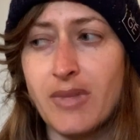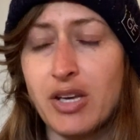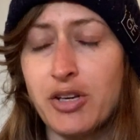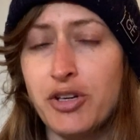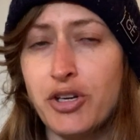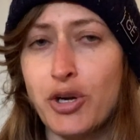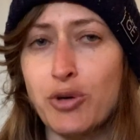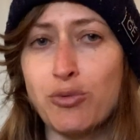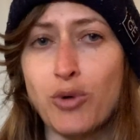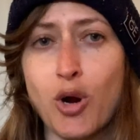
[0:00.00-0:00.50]

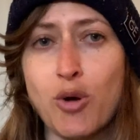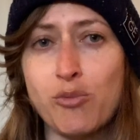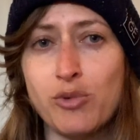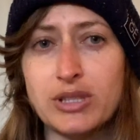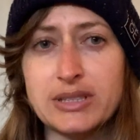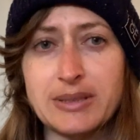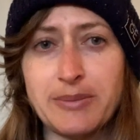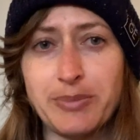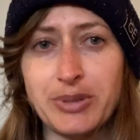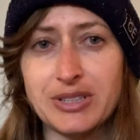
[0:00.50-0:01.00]
you know, Rome
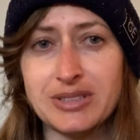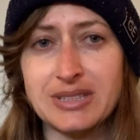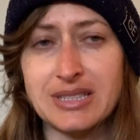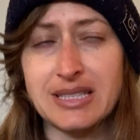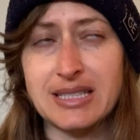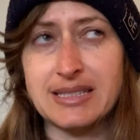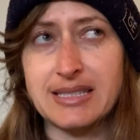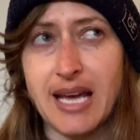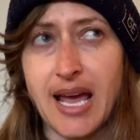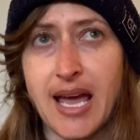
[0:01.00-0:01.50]
wasn't built in
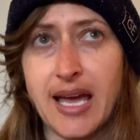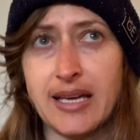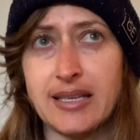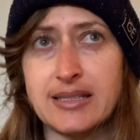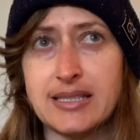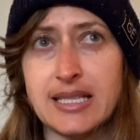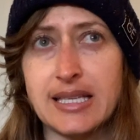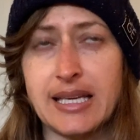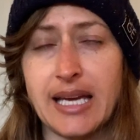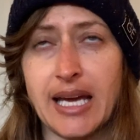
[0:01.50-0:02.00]
the day,
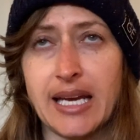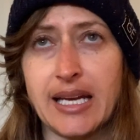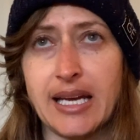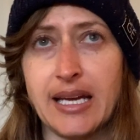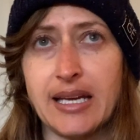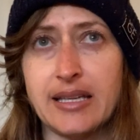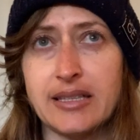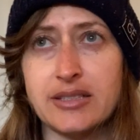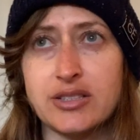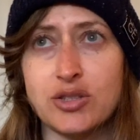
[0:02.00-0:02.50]
to get
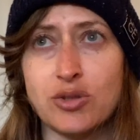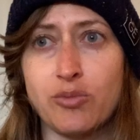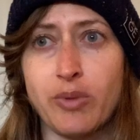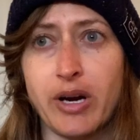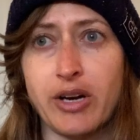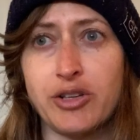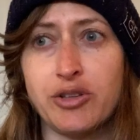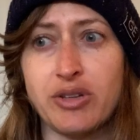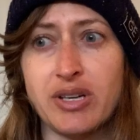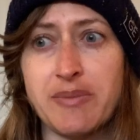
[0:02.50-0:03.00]
it to
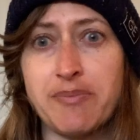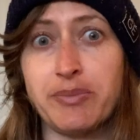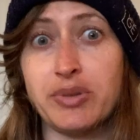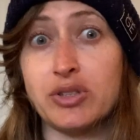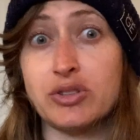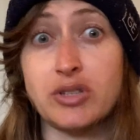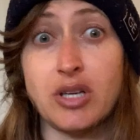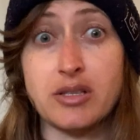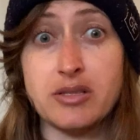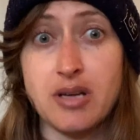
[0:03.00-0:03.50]
where you can
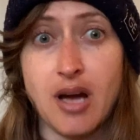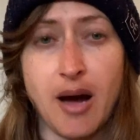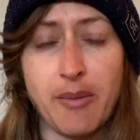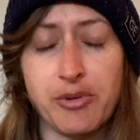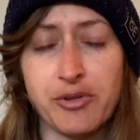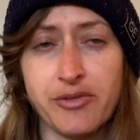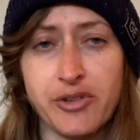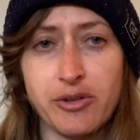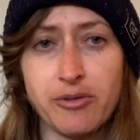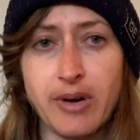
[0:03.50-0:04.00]
build on
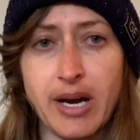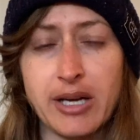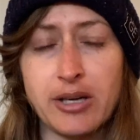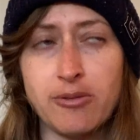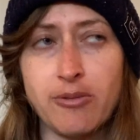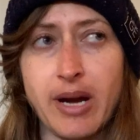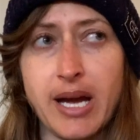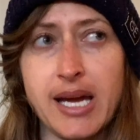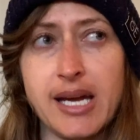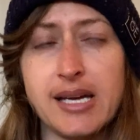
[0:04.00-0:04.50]
top of it right
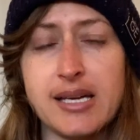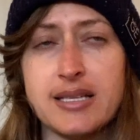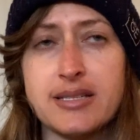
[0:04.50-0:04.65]
away.